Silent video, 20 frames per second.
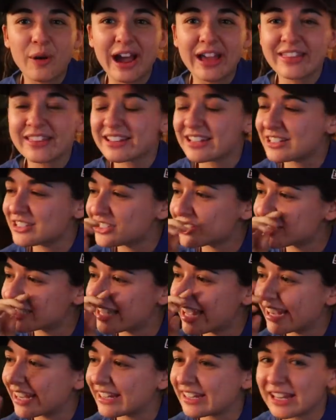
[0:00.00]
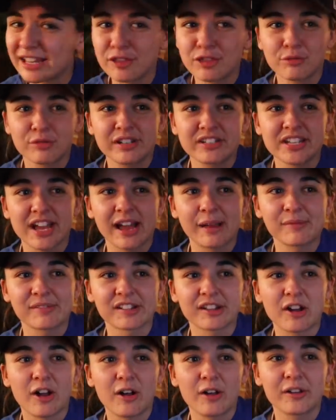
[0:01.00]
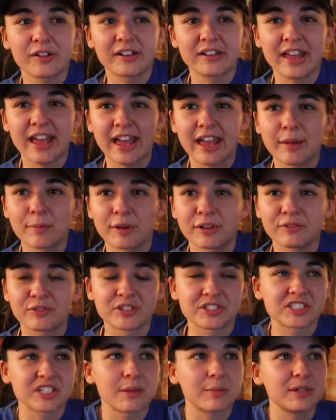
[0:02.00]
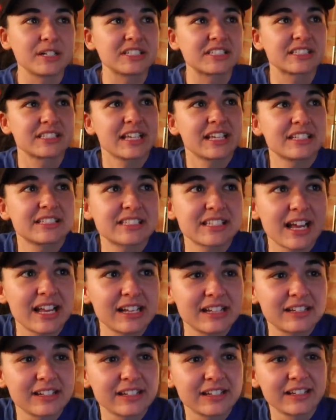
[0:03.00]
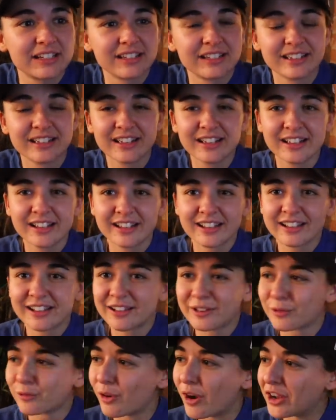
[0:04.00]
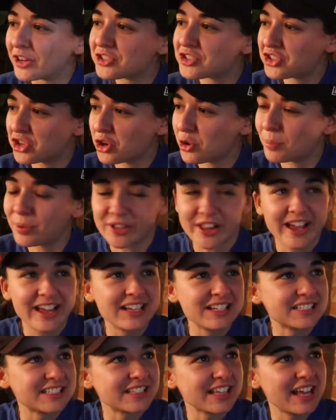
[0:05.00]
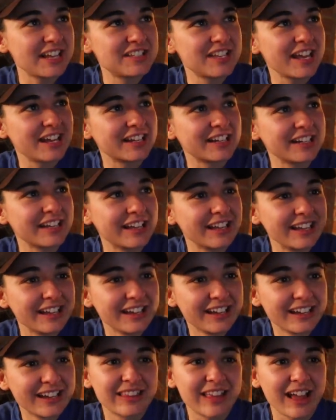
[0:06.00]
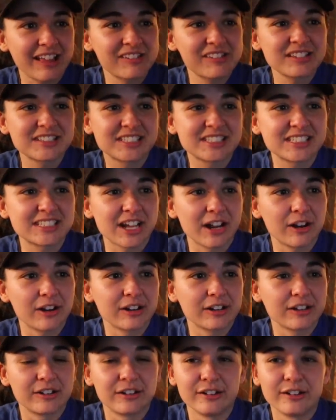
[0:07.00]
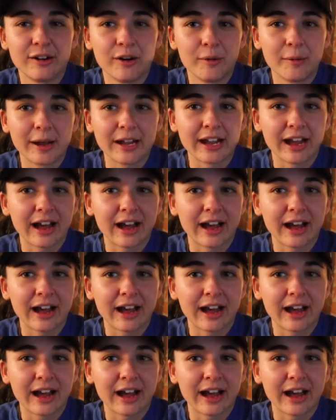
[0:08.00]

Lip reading: why they didn't just take a knee three times and call it a day, but for some reason they decided to run two plays and then take a knee. That's hysterical. Oh my